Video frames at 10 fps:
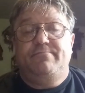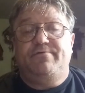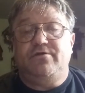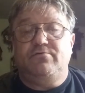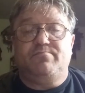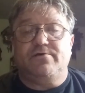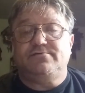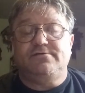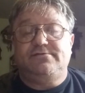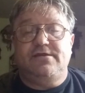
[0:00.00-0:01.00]
video
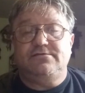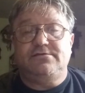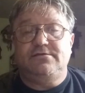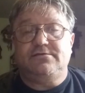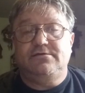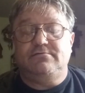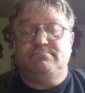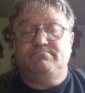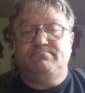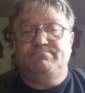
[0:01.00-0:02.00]
presentation is
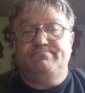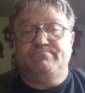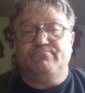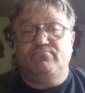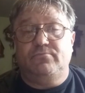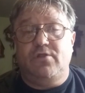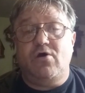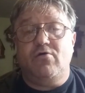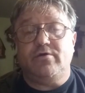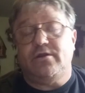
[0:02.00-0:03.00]
getting
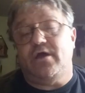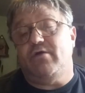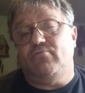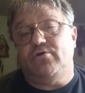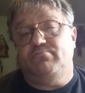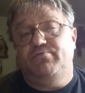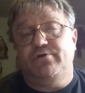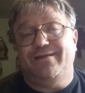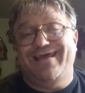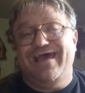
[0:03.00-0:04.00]
long and I want to
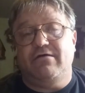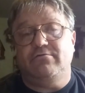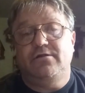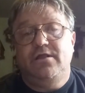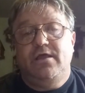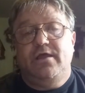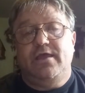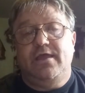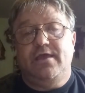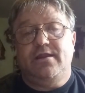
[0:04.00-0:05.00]
put it out
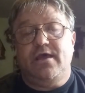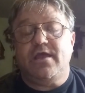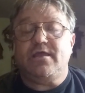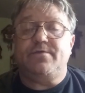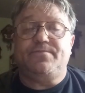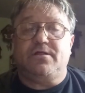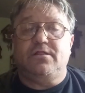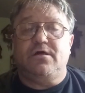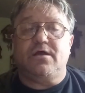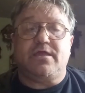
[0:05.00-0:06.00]
and I got the
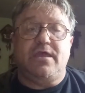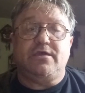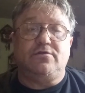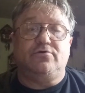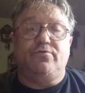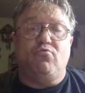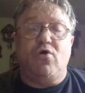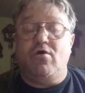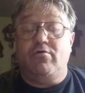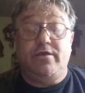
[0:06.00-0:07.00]
clock hanging on the
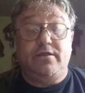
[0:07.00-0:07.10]
wall.